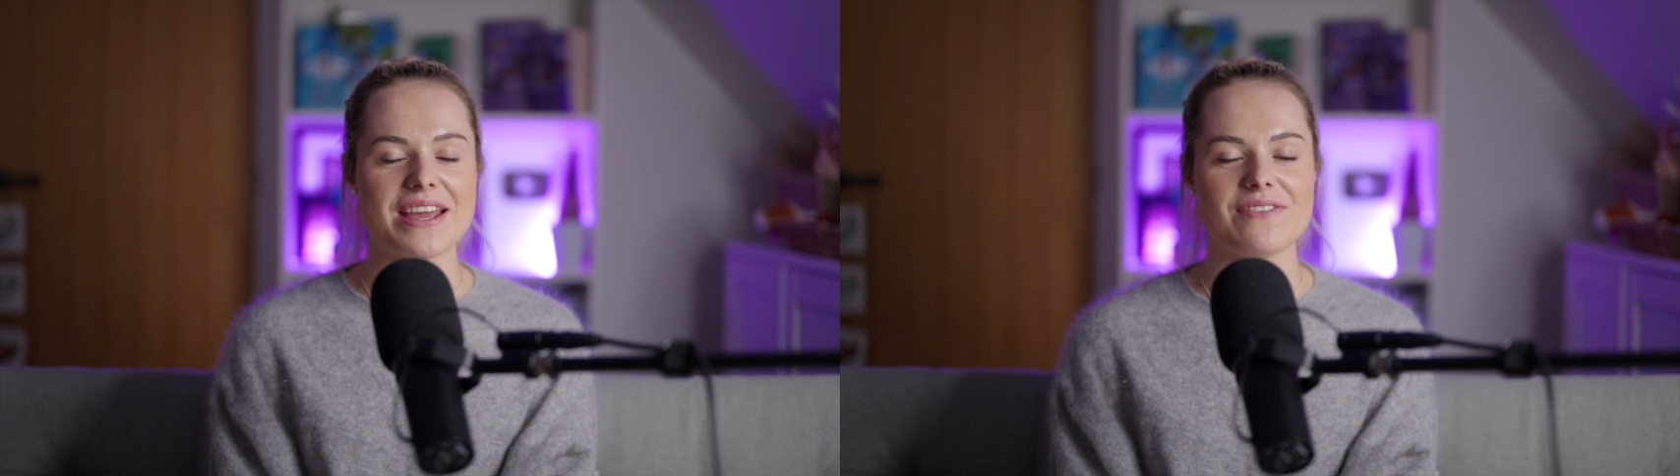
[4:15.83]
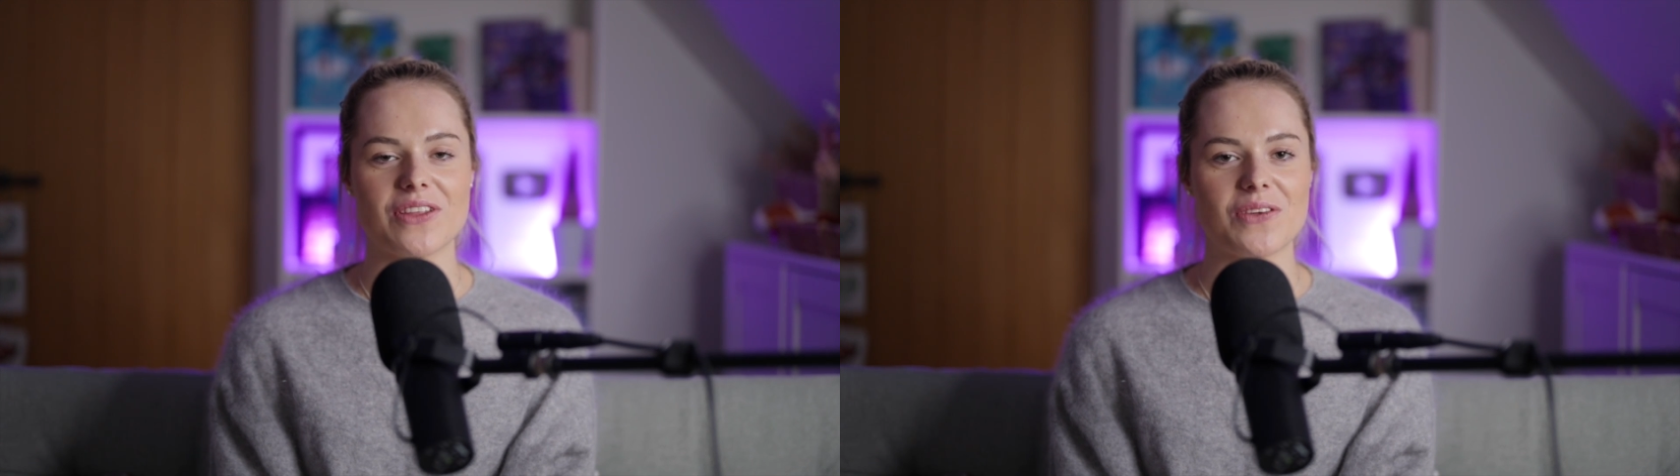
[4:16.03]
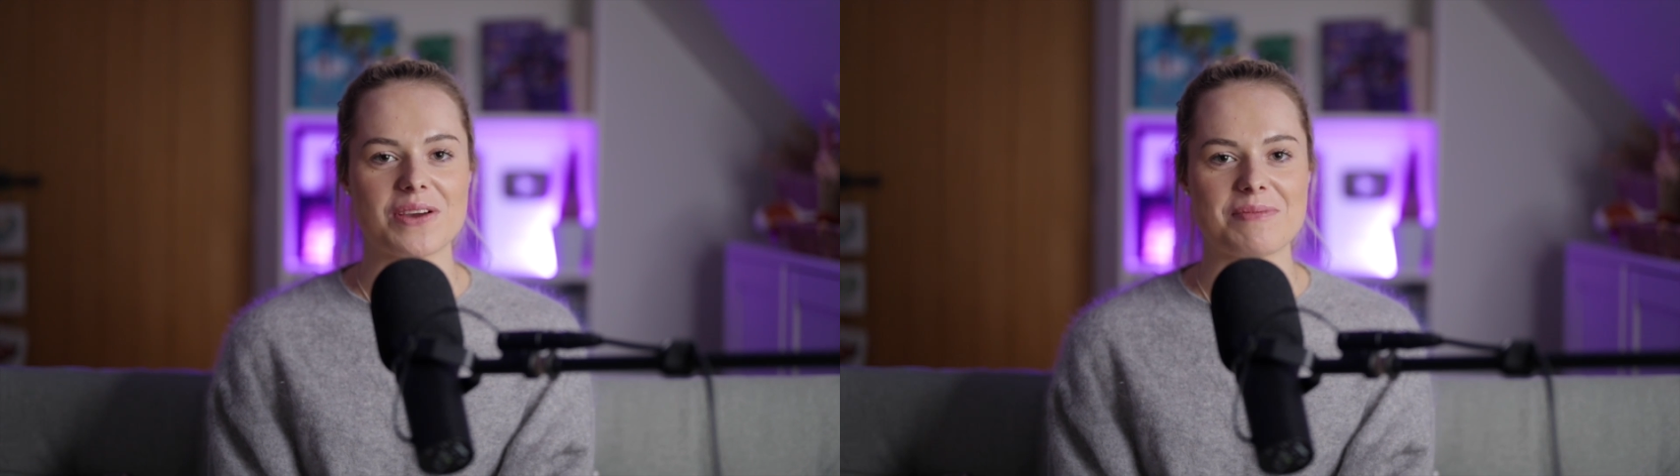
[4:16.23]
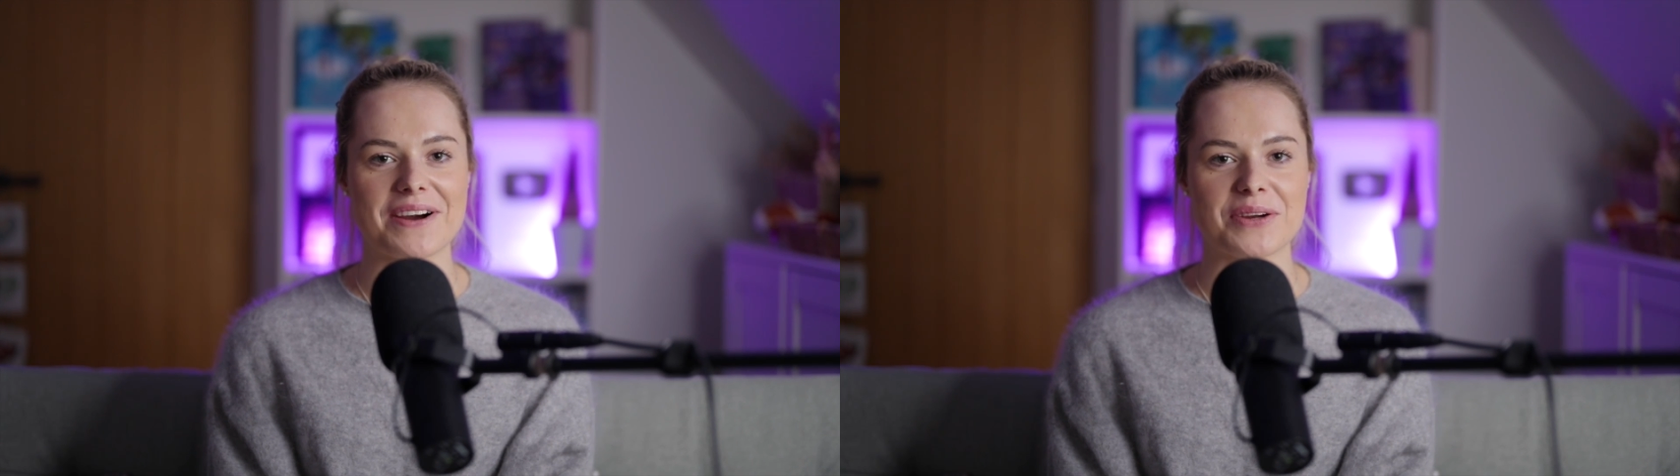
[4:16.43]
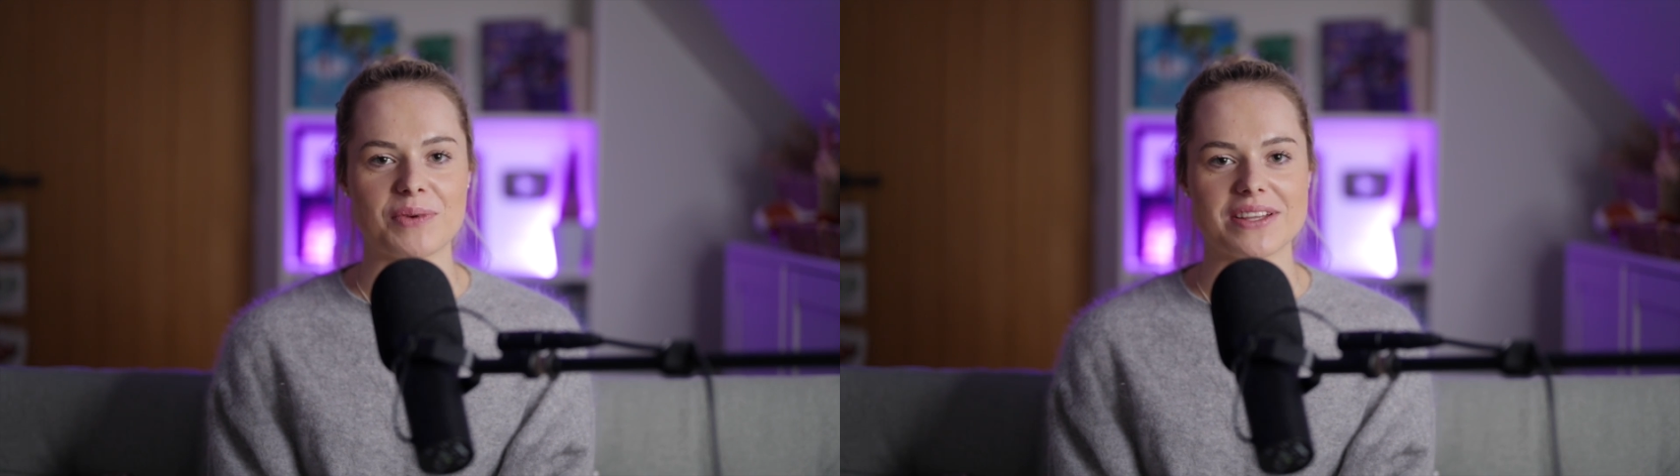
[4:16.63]
even though the
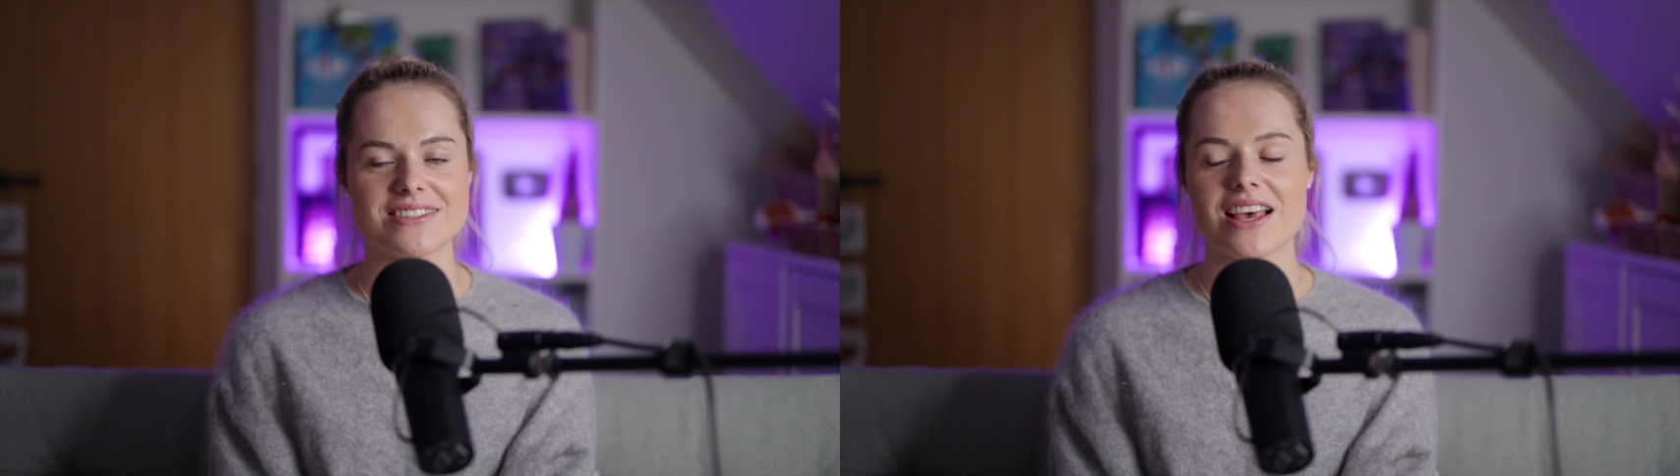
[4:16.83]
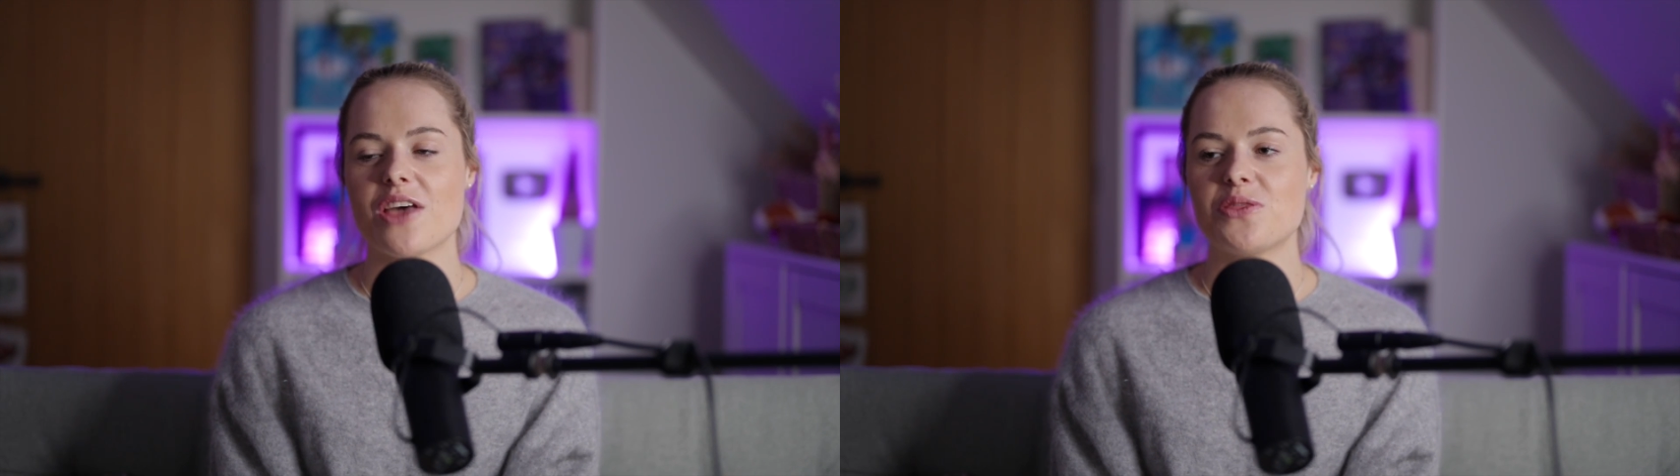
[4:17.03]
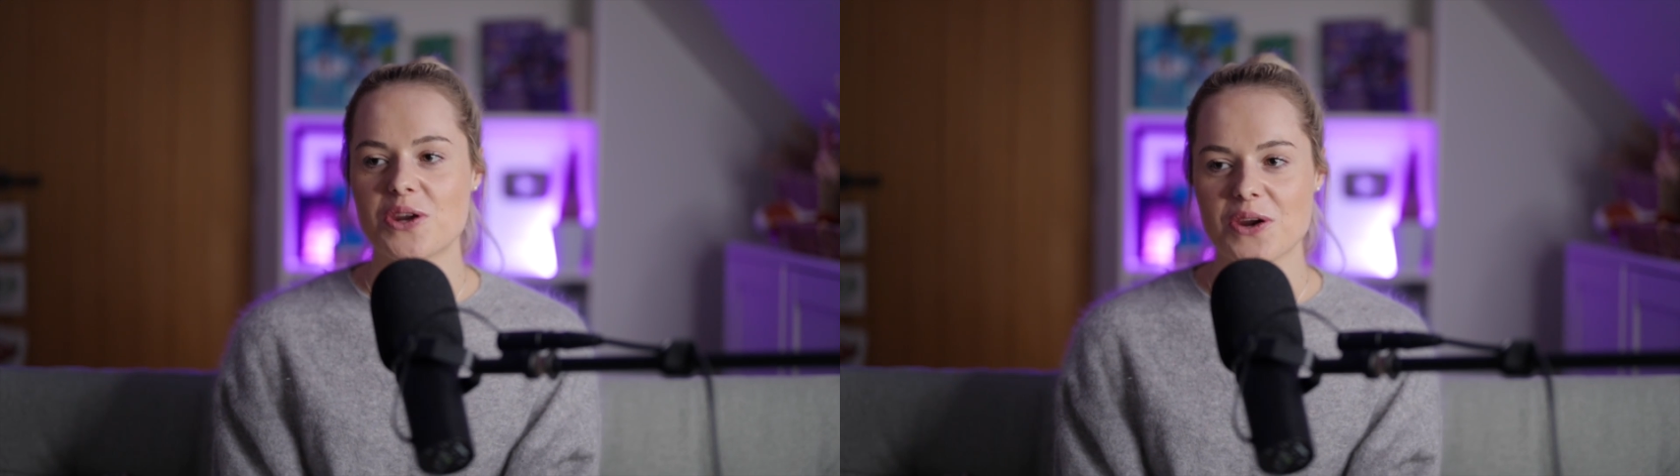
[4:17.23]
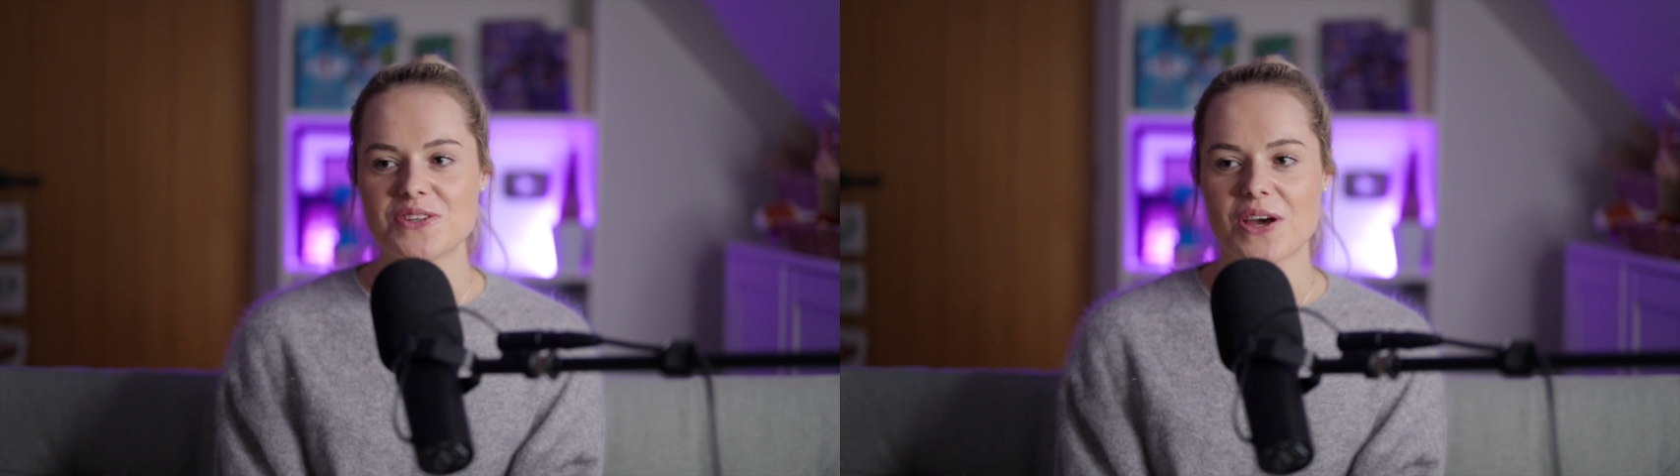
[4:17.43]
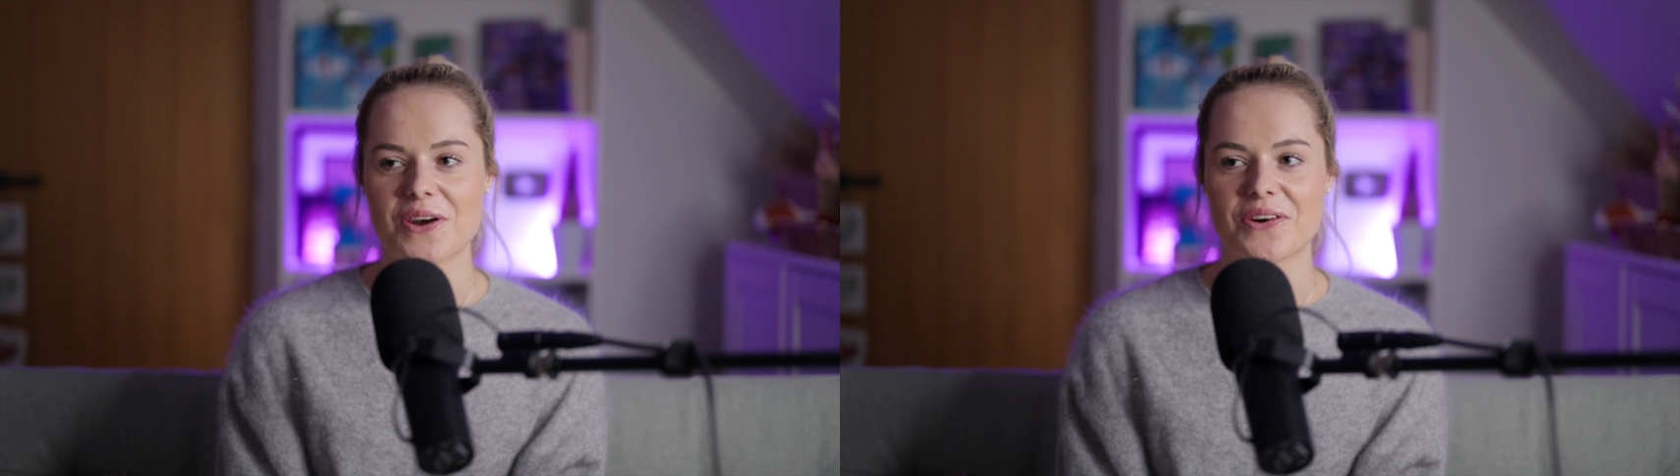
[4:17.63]
American ones, they don't
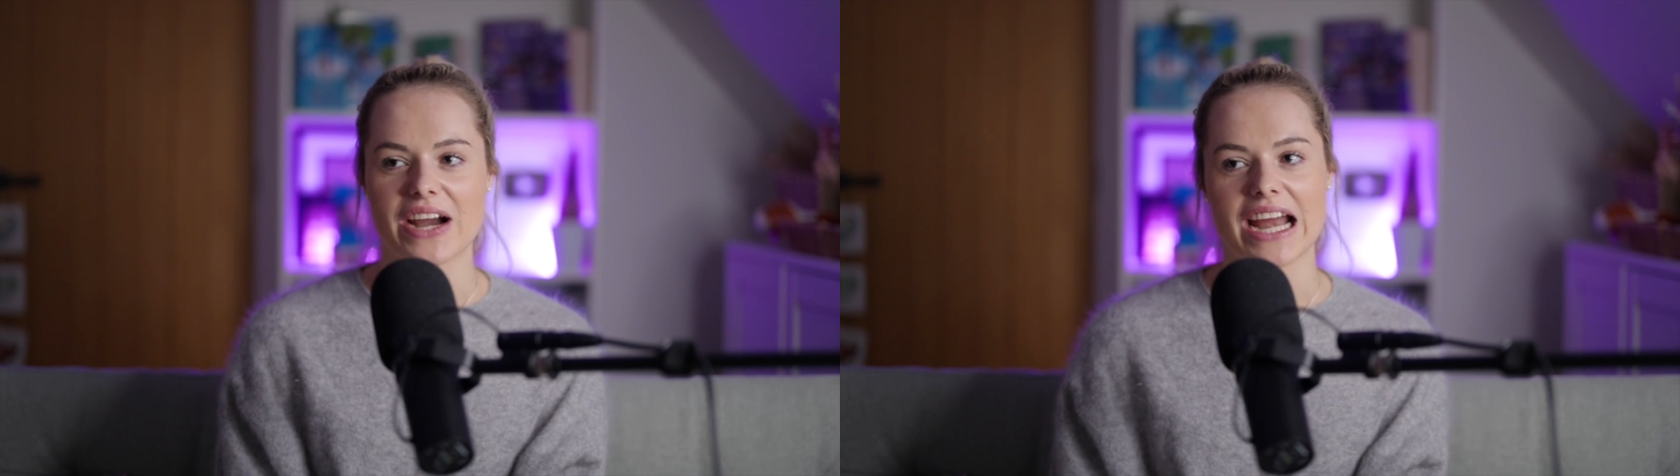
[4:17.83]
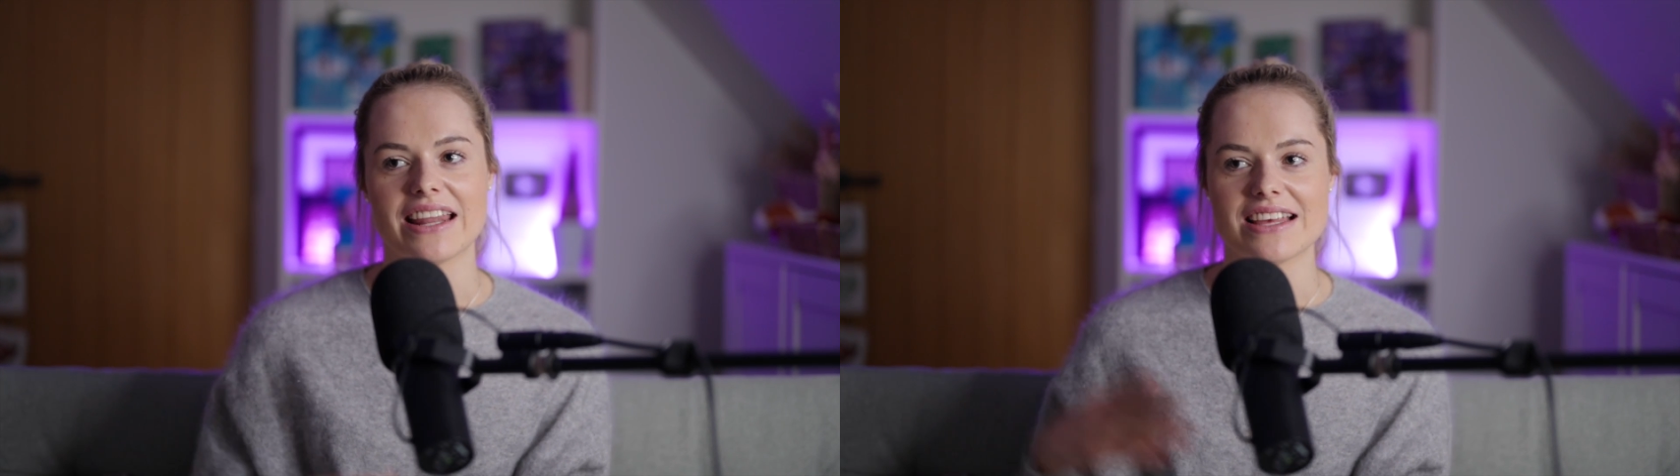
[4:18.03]
turn green.